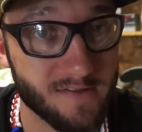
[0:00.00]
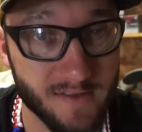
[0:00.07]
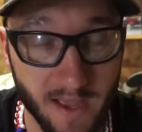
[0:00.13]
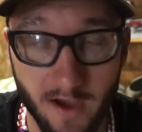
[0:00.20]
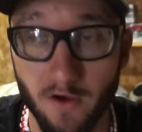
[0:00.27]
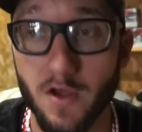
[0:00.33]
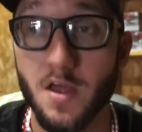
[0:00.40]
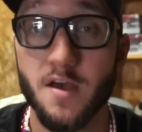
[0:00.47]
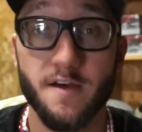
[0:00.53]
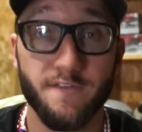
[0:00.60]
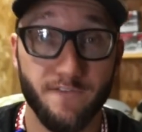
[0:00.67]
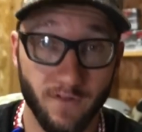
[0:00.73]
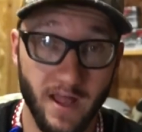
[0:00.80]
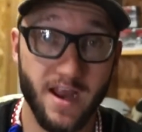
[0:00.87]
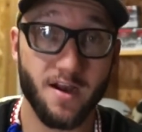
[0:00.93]
Now
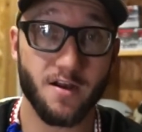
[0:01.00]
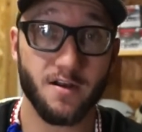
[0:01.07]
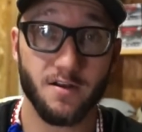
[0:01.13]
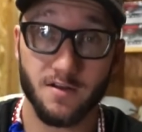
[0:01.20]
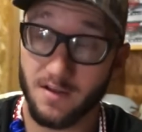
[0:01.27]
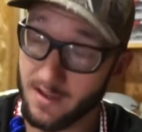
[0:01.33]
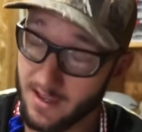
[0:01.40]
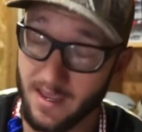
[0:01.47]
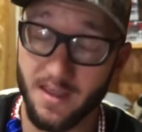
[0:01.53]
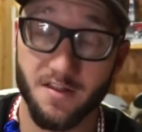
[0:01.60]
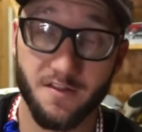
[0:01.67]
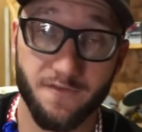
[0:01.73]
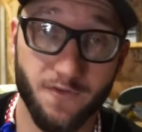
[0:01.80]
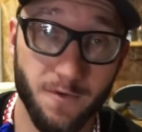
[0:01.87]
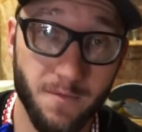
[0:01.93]
Flair,
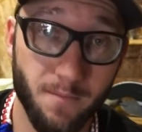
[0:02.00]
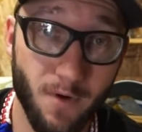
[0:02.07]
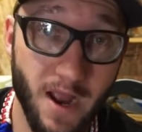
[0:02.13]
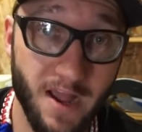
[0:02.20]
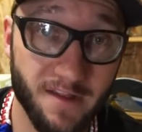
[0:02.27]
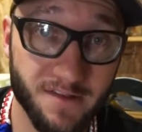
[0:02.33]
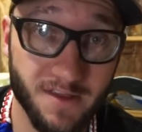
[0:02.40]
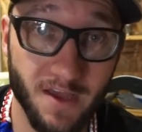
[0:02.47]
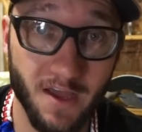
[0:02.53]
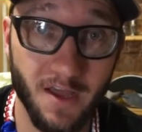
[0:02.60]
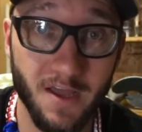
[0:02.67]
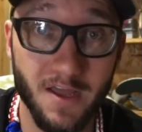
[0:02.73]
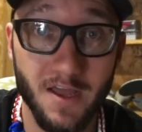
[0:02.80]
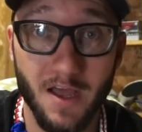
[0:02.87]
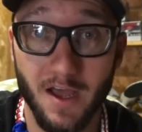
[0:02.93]
he's from Nebraska.
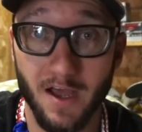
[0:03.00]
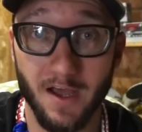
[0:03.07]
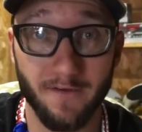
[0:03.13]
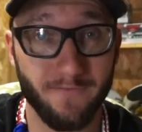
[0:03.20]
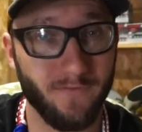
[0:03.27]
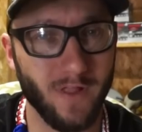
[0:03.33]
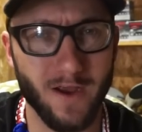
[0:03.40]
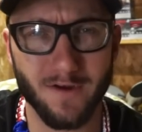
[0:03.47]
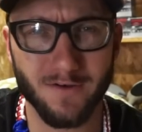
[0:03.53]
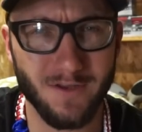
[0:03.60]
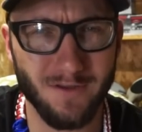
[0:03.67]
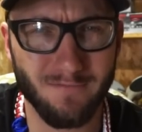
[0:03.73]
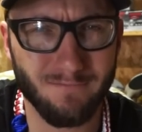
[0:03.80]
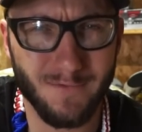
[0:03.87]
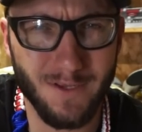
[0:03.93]
Flair,
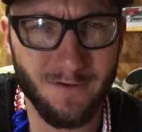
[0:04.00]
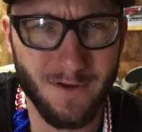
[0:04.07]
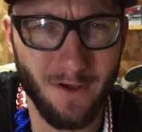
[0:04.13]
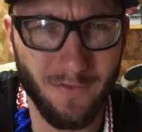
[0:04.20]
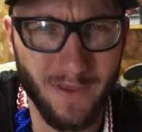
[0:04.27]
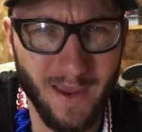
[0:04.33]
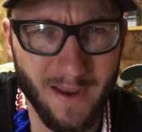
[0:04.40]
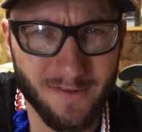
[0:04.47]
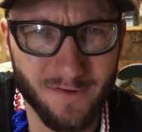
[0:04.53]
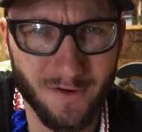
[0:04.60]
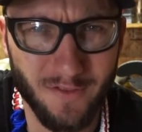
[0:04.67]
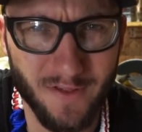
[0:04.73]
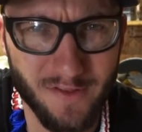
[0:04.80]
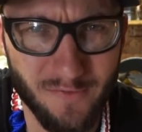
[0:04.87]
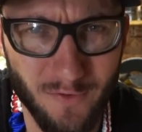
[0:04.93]
do you know the answer to
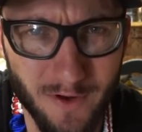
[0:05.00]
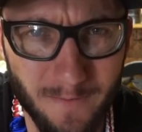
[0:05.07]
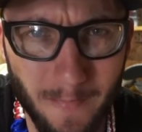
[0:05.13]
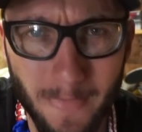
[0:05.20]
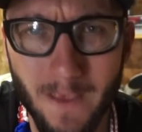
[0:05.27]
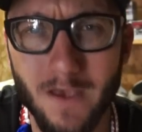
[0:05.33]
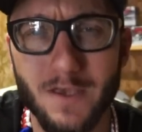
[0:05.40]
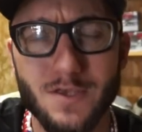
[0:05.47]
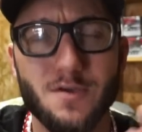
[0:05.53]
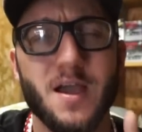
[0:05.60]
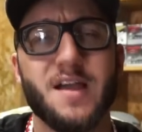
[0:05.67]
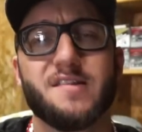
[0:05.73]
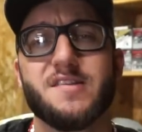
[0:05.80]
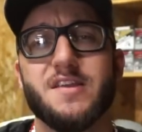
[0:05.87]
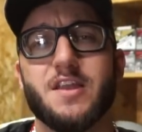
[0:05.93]
this one? You
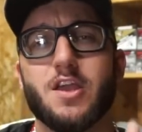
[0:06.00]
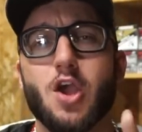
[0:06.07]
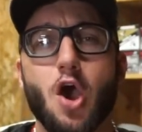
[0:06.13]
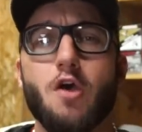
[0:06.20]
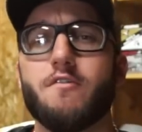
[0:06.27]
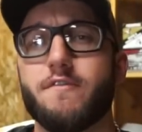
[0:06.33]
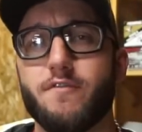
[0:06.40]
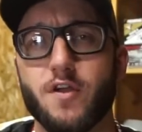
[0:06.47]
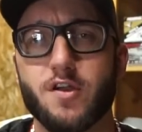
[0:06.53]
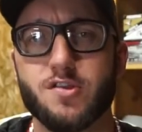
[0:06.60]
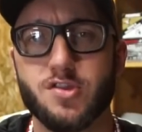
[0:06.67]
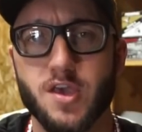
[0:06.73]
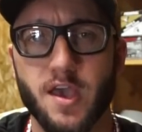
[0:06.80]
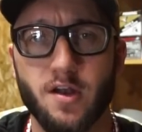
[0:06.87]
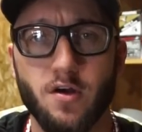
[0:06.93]
guys need to go over to Flair's
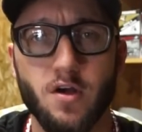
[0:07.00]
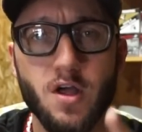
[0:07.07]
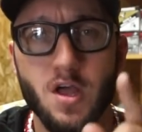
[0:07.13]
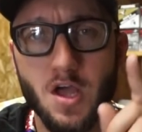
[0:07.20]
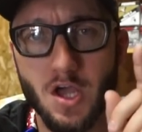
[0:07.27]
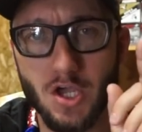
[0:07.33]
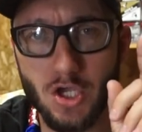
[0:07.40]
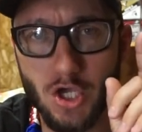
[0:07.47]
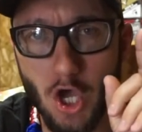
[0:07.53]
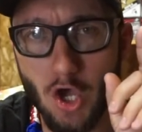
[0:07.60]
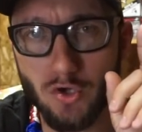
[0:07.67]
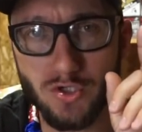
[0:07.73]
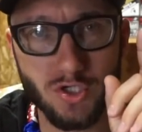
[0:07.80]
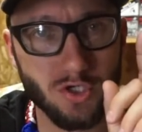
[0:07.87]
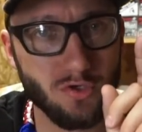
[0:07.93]
channel,
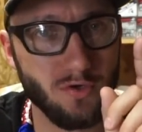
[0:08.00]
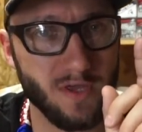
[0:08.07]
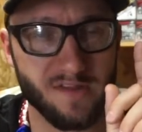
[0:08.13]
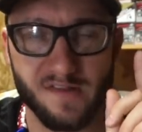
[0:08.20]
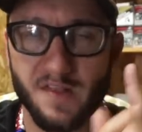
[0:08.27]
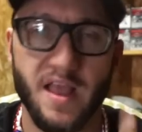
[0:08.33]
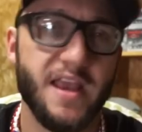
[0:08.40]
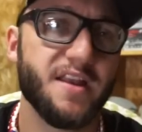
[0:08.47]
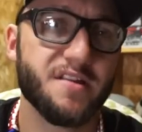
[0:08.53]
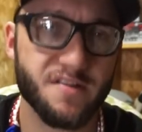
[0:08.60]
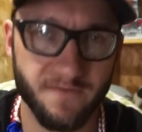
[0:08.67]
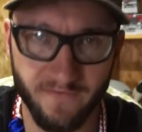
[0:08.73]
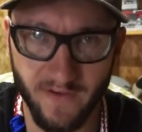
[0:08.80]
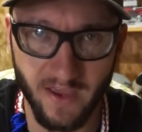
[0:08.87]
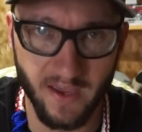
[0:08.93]
go to his
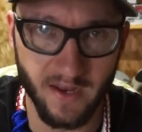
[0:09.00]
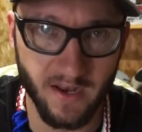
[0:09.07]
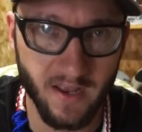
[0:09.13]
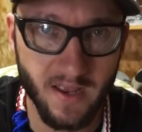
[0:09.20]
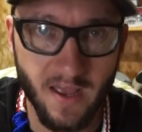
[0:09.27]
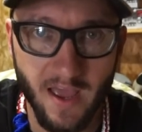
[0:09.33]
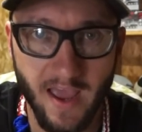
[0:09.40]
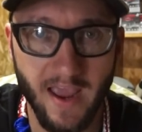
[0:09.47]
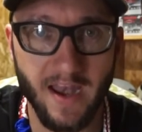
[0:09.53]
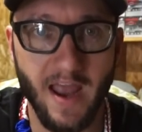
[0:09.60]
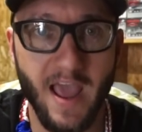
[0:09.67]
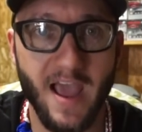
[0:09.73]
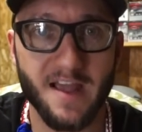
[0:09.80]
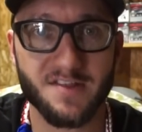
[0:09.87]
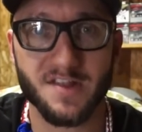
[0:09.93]
latest vid and
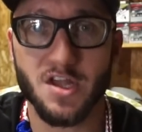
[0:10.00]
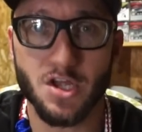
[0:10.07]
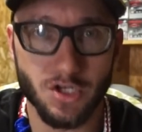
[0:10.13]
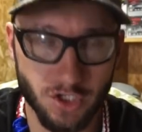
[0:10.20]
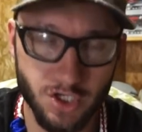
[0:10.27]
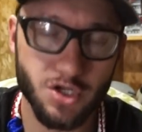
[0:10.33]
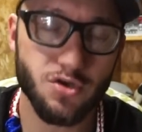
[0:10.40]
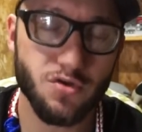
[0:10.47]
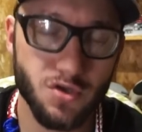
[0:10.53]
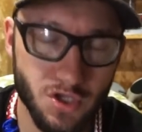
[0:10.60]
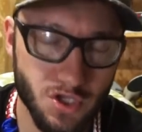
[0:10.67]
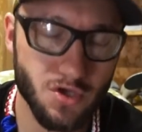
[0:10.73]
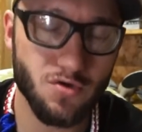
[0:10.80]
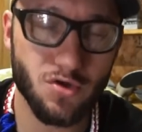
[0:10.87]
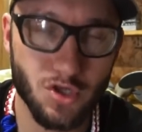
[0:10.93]
ask, do
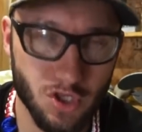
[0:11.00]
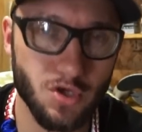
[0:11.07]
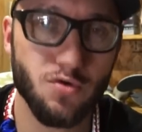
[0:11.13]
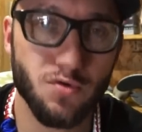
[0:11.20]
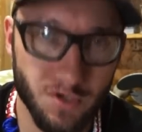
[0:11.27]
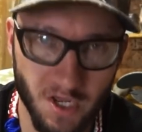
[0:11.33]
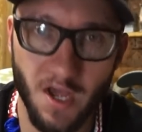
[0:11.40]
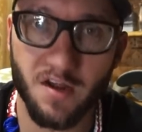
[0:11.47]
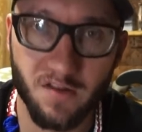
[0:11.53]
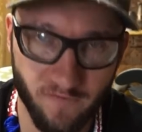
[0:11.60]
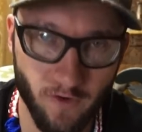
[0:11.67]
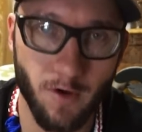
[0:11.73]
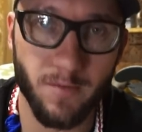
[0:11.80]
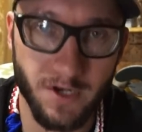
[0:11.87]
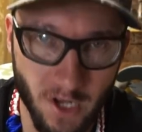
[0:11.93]
you shoot ducks
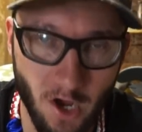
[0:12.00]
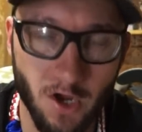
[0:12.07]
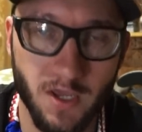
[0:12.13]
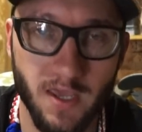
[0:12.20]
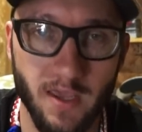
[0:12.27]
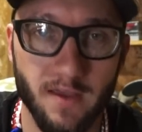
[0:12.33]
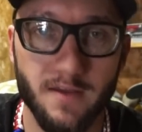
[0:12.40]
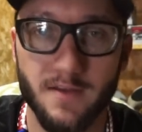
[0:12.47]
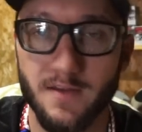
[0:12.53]
from a donkey?